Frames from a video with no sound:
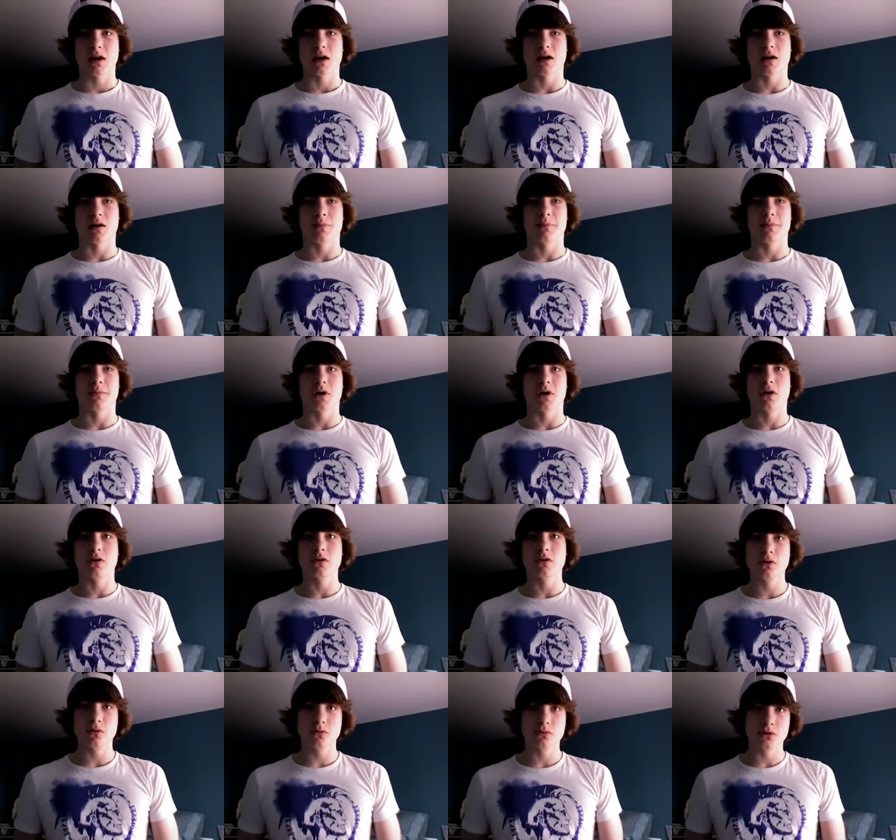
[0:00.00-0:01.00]
Um,
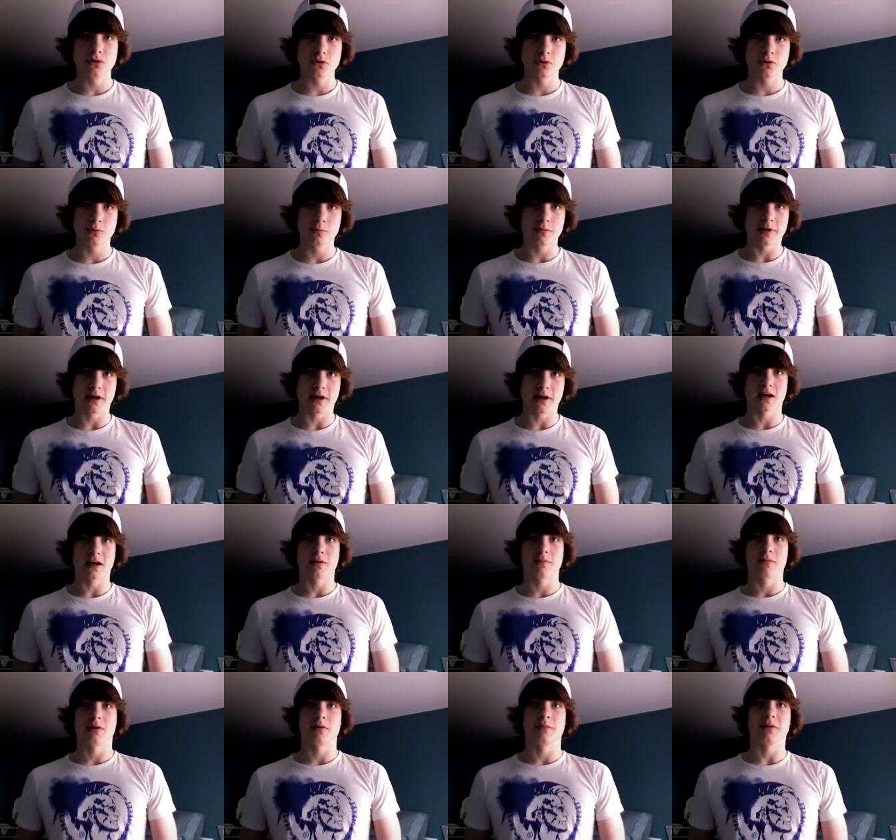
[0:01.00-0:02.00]
on YouTube, I
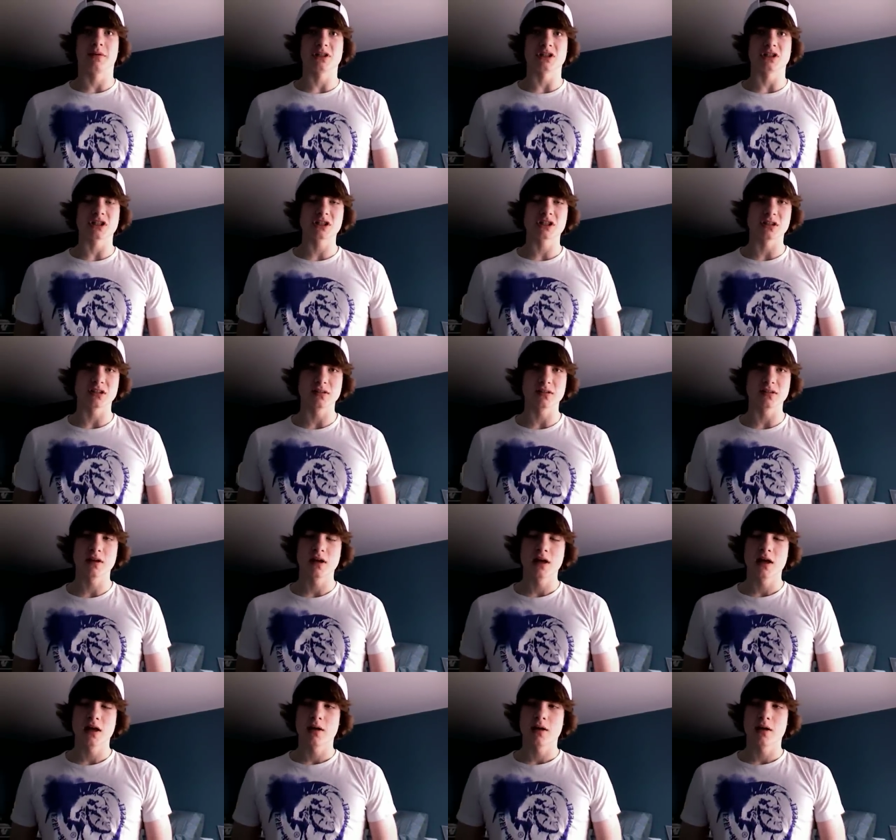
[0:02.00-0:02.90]
am a magician,